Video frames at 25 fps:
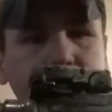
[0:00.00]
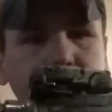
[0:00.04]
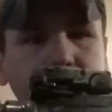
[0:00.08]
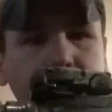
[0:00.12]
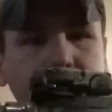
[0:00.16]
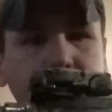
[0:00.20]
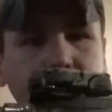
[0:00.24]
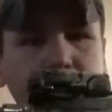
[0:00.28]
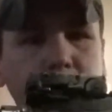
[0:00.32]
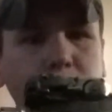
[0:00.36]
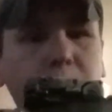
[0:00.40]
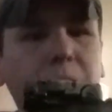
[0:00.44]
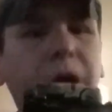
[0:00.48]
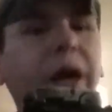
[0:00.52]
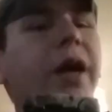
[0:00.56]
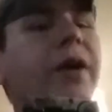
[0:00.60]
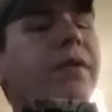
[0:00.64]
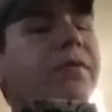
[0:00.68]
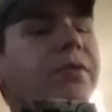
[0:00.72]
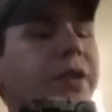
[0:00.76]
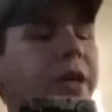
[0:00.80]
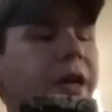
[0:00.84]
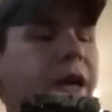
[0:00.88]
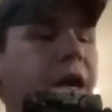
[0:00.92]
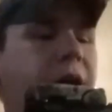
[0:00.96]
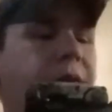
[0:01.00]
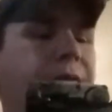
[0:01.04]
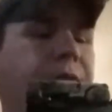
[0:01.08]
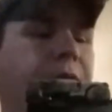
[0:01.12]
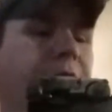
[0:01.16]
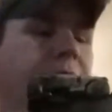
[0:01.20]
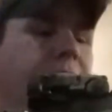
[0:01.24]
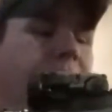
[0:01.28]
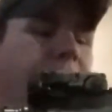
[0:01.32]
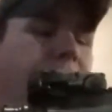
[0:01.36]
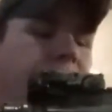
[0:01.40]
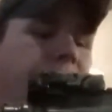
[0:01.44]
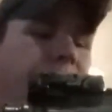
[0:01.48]
But you don't have to have it.
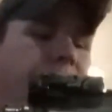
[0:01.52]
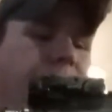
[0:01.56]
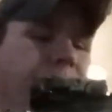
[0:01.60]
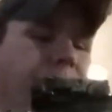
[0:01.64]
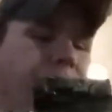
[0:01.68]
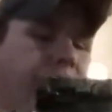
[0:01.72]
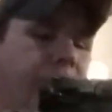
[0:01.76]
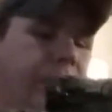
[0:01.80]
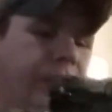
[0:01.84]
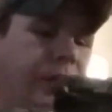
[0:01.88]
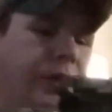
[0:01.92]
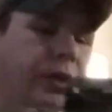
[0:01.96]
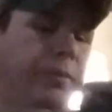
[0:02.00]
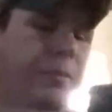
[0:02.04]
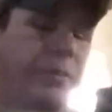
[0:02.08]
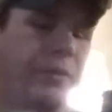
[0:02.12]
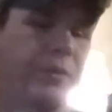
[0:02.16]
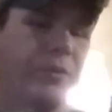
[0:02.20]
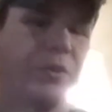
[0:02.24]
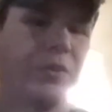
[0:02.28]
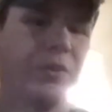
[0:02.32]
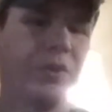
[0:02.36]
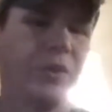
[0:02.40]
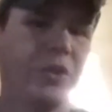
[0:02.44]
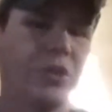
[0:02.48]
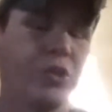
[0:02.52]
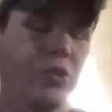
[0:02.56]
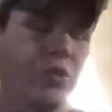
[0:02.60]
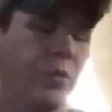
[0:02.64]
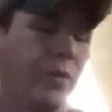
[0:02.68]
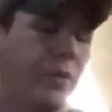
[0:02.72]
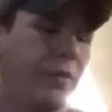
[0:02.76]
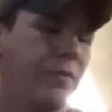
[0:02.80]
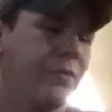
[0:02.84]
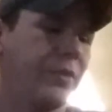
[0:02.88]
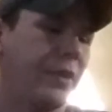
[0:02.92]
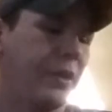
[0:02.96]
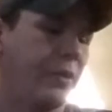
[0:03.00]
In fact, since I shoot
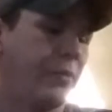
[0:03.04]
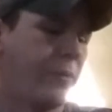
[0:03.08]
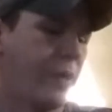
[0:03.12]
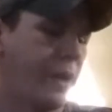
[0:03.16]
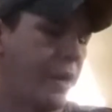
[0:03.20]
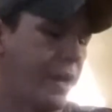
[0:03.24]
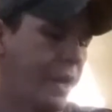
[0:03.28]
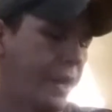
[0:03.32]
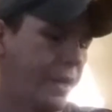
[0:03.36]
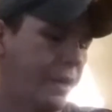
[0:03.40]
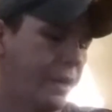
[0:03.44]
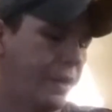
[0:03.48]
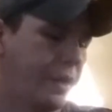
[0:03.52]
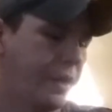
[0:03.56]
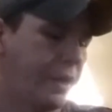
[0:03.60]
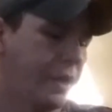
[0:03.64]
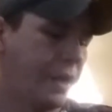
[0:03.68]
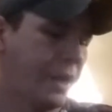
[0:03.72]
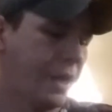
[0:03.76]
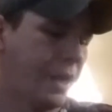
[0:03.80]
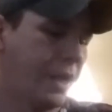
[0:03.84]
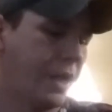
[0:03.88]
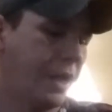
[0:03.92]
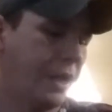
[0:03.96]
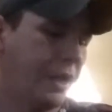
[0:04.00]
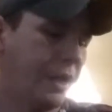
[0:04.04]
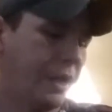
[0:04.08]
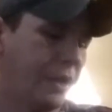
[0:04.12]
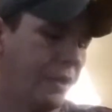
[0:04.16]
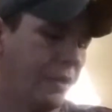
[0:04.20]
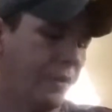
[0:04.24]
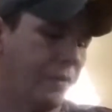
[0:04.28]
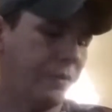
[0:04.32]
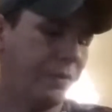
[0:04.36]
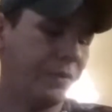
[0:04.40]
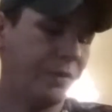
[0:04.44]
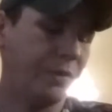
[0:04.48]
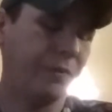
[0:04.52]
left and right-handed, you
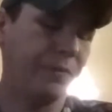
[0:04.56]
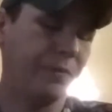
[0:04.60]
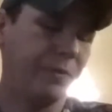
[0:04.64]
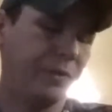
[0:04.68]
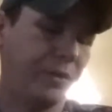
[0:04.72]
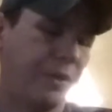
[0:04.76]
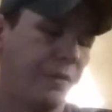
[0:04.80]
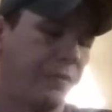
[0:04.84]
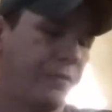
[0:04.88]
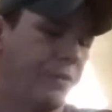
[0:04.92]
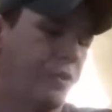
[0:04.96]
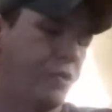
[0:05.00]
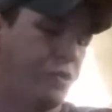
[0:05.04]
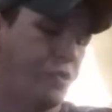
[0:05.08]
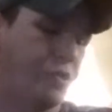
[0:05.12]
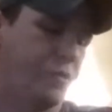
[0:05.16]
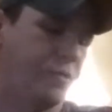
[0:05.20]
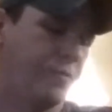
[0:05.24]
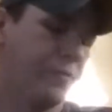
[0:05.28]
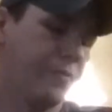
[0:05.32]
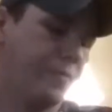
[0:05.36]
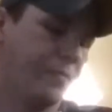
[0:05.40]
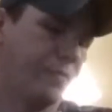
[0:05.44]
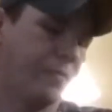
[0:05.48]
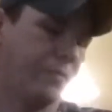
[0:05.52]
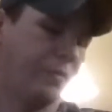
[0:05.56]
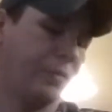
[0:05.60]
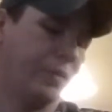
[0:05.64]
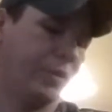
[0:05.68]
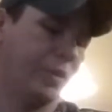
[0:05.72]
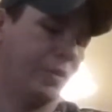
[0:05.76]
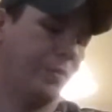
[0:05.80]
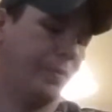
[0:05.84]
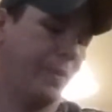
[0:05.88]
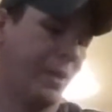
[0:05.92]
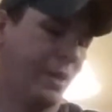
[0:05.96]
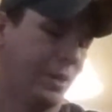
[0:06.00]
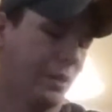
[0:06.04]
know, see if you're
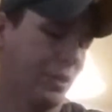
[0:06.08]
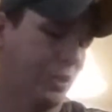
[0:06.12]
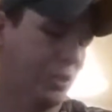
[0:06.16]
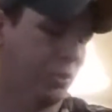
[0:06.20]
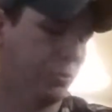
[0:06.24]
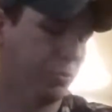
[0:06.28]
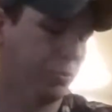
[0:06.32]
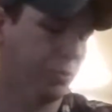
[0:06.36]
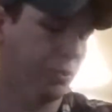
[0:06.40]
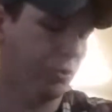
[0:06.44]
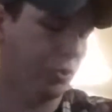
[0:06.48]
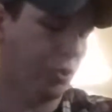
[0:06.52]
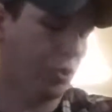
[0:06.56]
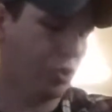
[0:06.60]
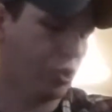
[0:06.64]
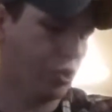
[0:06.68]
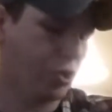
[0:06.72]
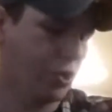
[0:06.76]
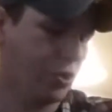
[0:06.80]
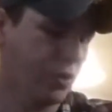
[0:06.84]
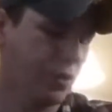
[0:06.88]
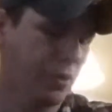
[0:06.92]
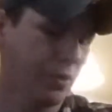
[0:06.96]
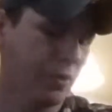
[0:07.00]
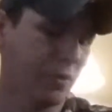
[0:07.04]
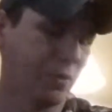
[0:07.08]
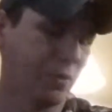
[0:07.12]
back in this position.